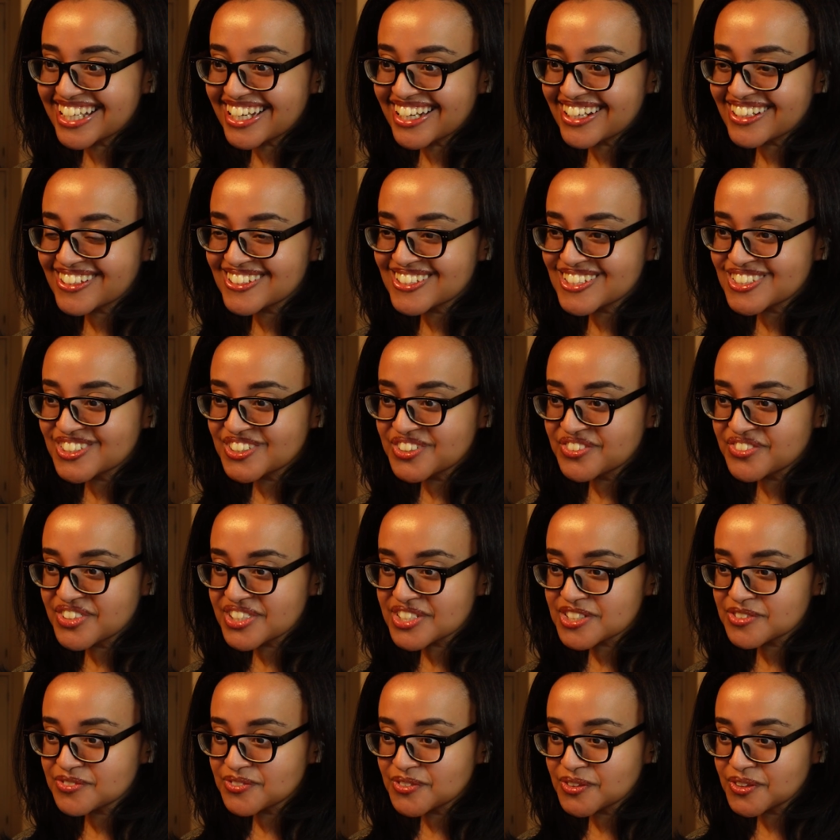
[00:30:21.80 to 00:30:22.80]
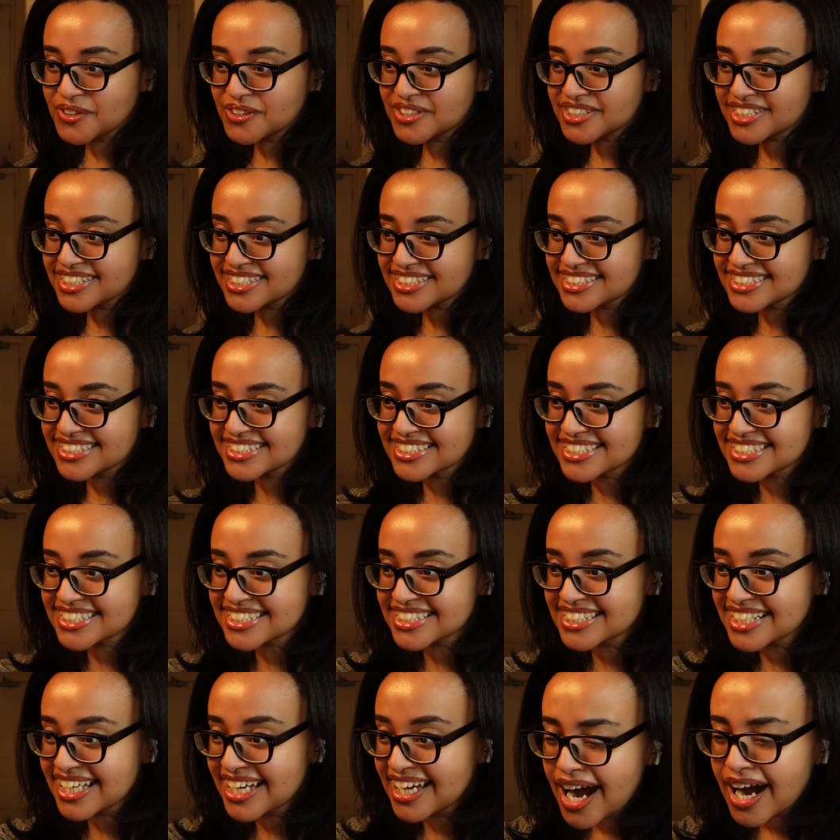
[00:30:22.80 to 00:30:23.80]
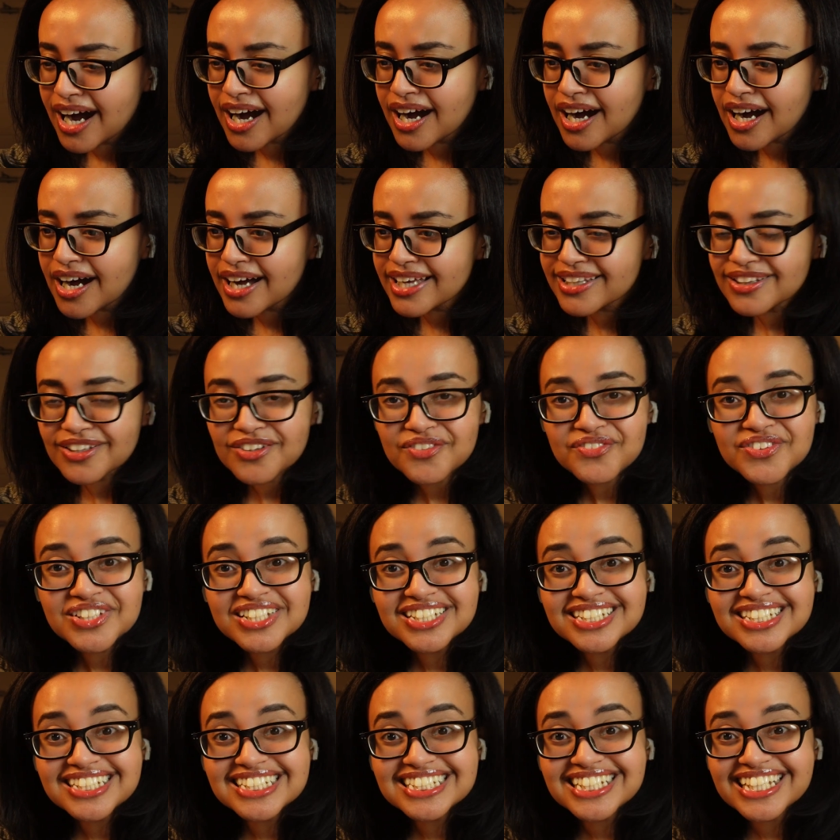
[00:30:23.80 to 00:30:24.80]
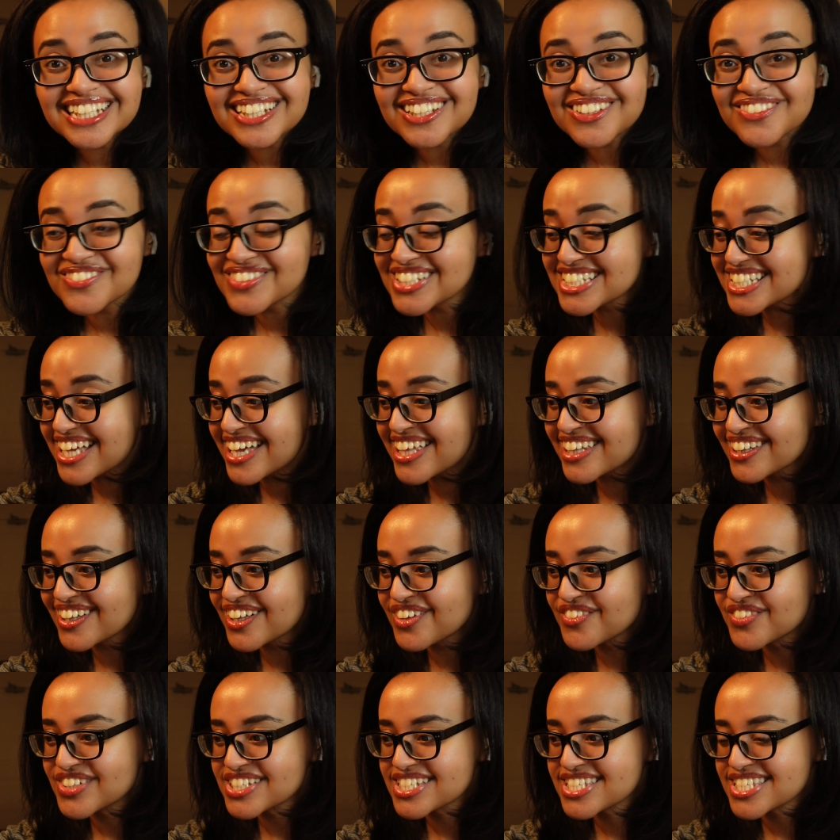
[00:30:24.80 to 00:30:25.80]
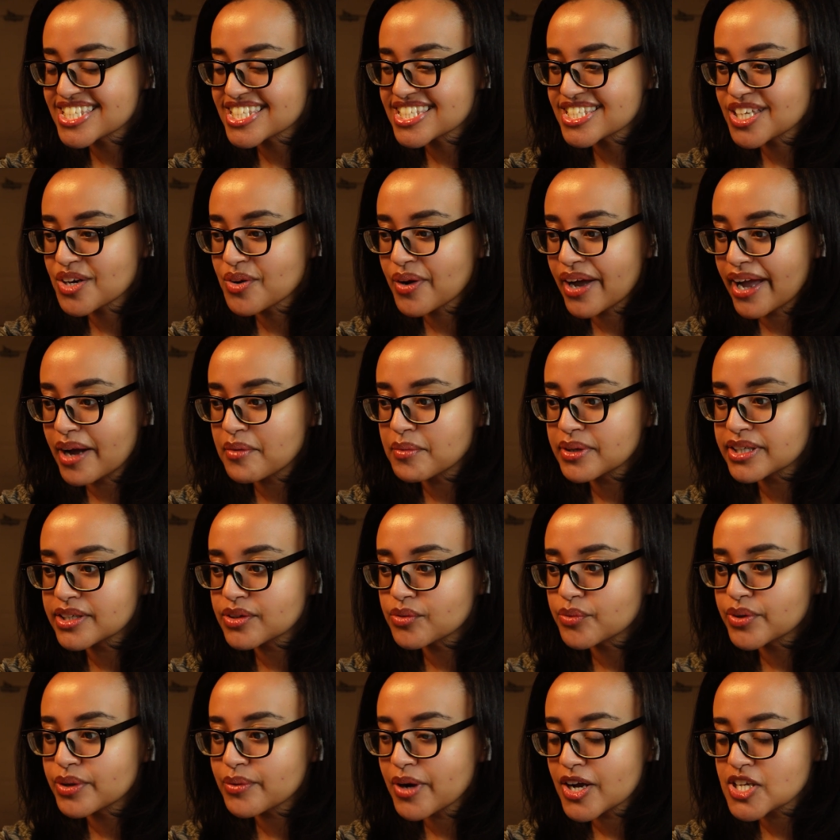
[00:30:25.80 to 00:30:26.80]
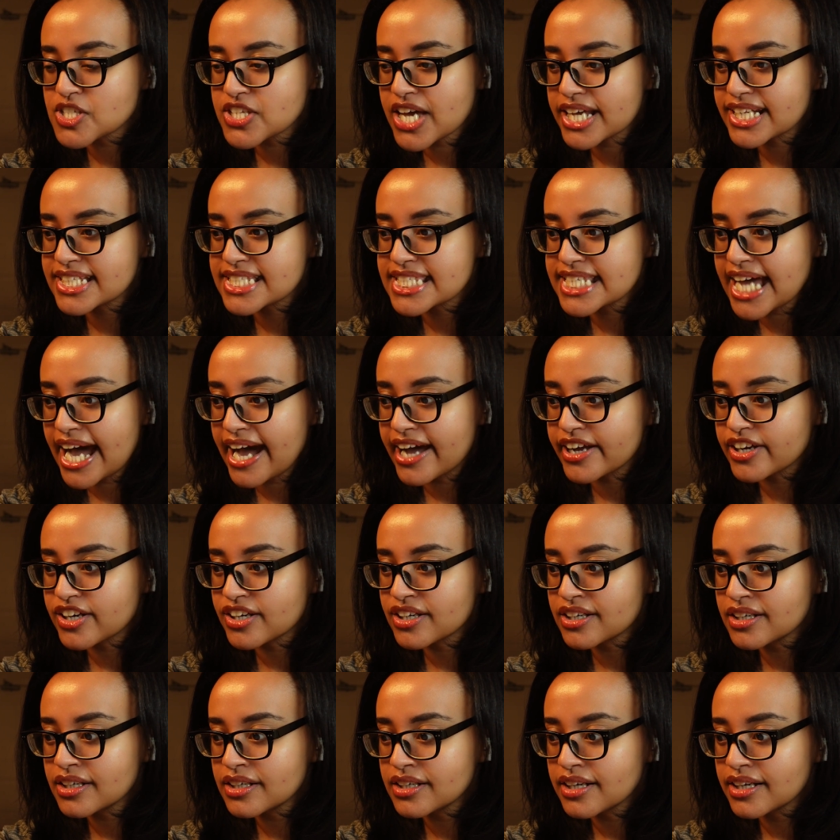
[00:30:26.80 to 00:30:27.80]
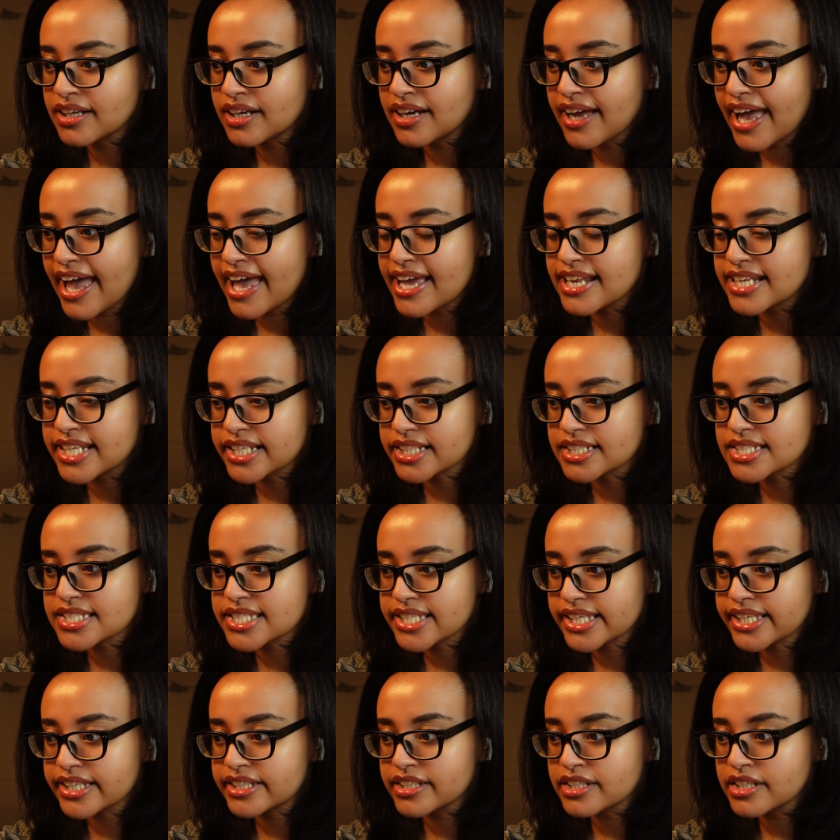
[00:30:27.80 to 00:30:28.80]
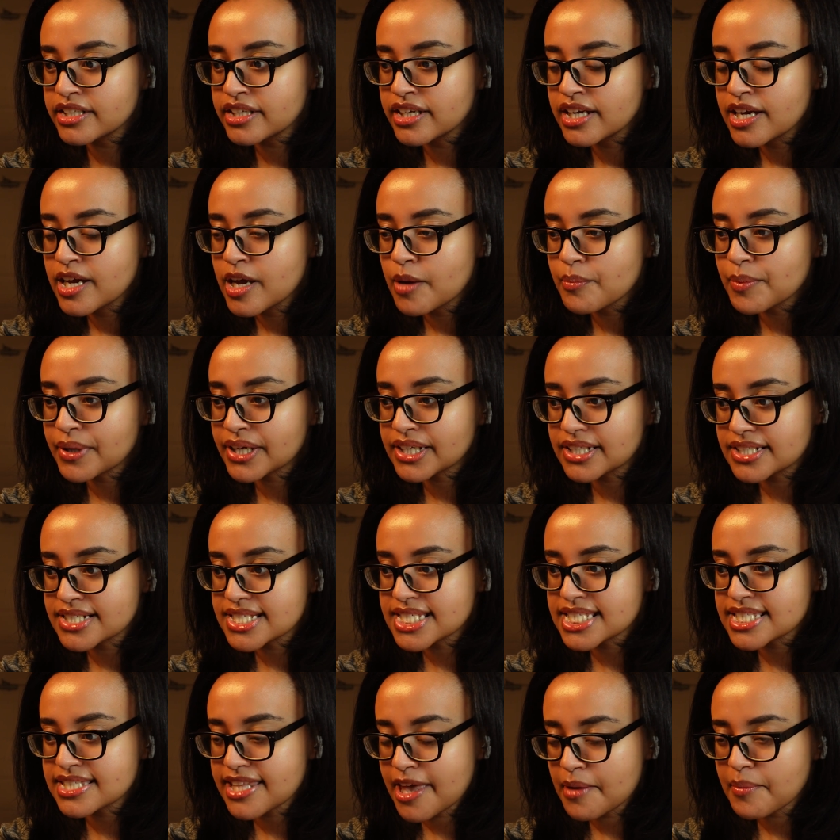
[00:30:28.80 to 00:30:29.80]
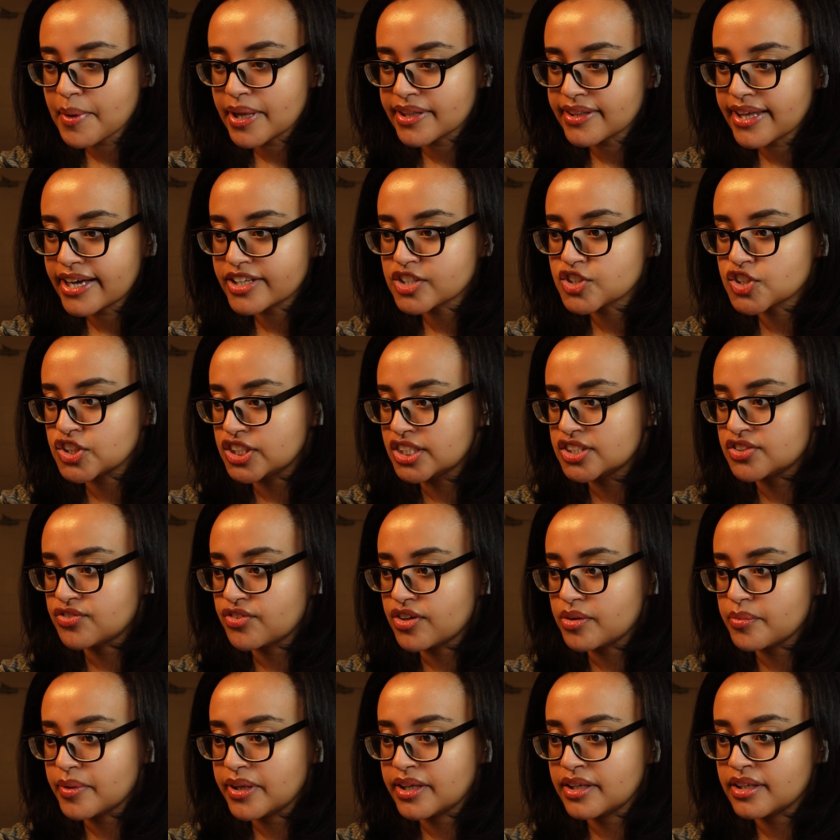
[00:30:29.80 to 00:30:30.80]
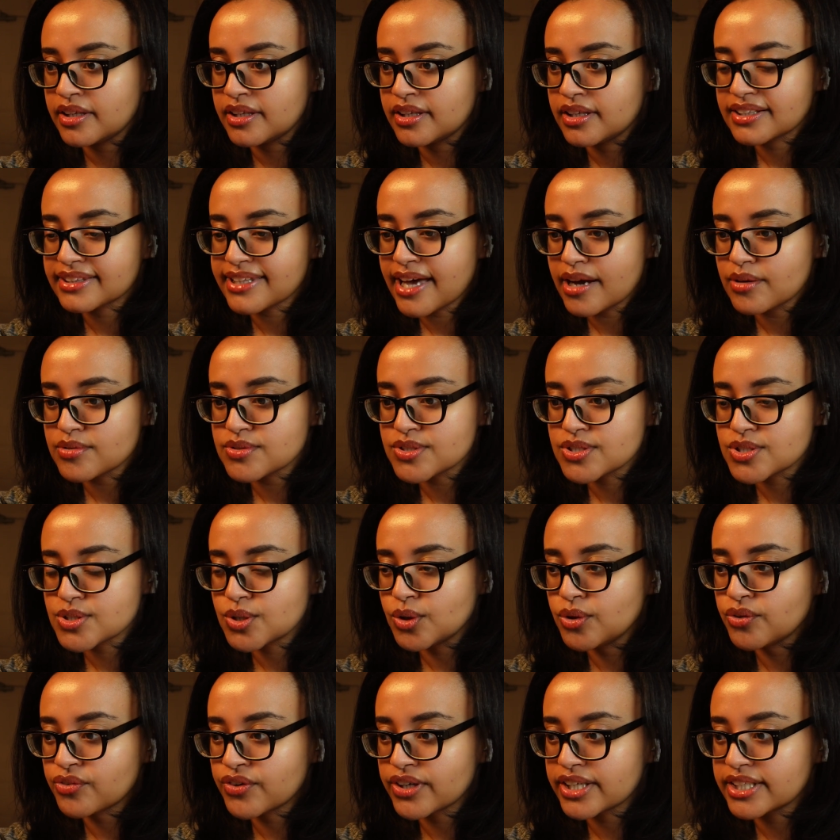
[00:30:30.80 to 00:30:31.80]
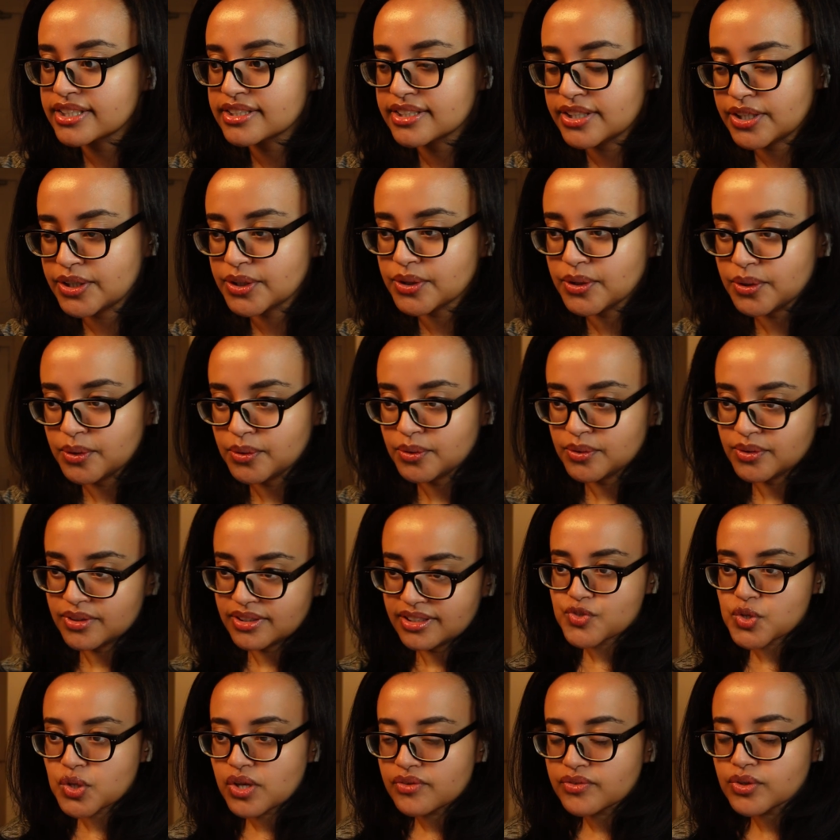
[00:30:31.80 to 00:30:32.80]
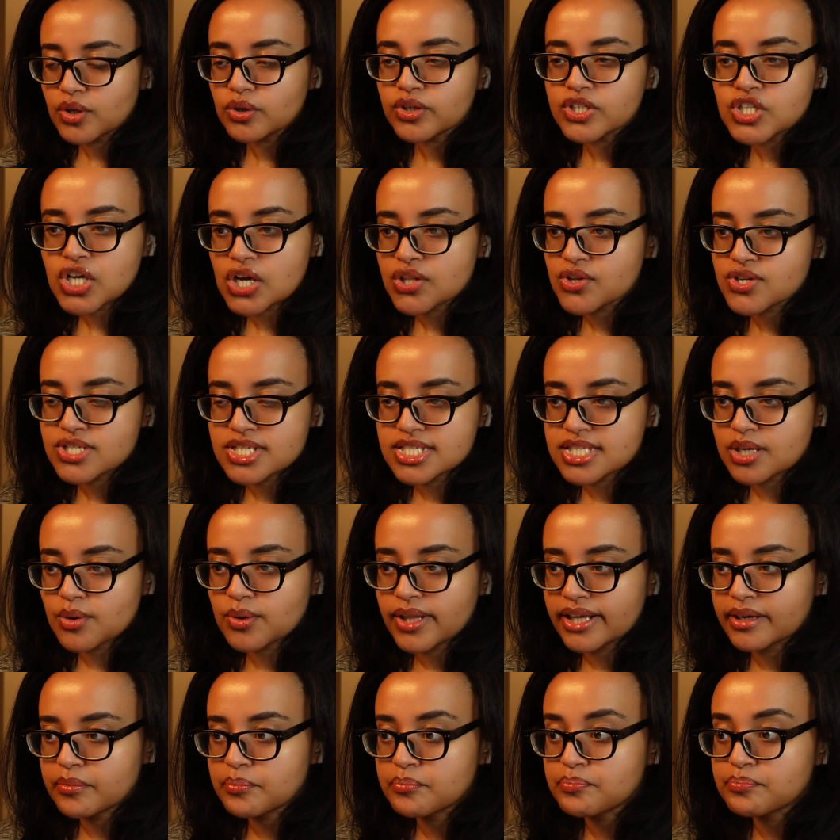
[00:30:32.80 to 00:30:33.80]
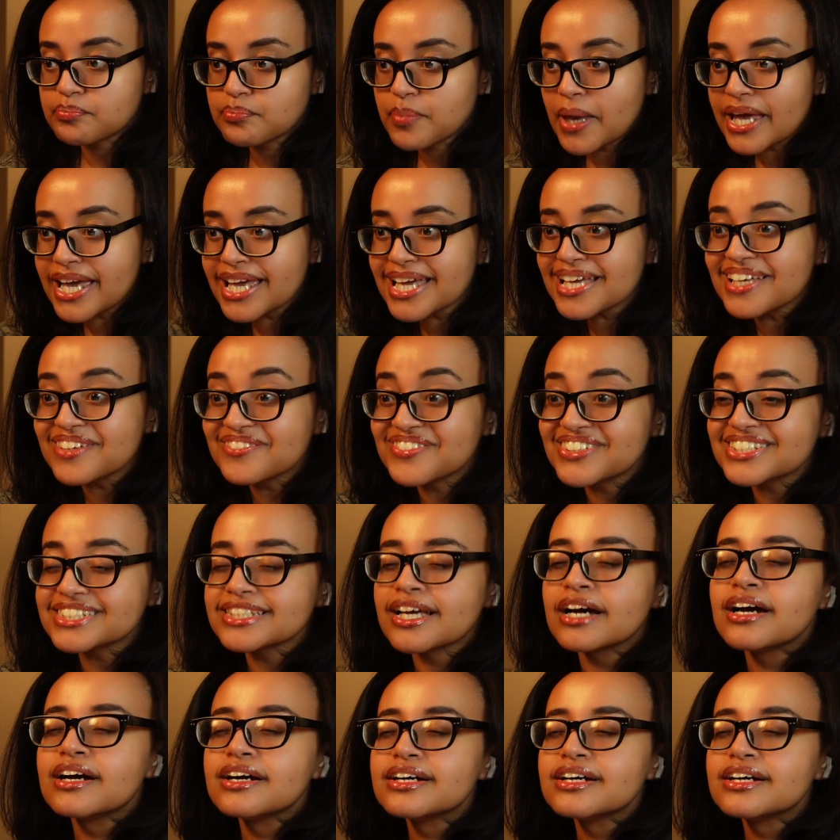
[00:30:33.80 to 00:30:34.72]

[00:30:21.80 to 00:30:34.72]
Our two best boys. Oh, I love this. I love this. I love this. Okay, I'm gonna rewatch that entire ending scene because they made that just for me. That was too freaking cute. So they've known each other since they were like babies.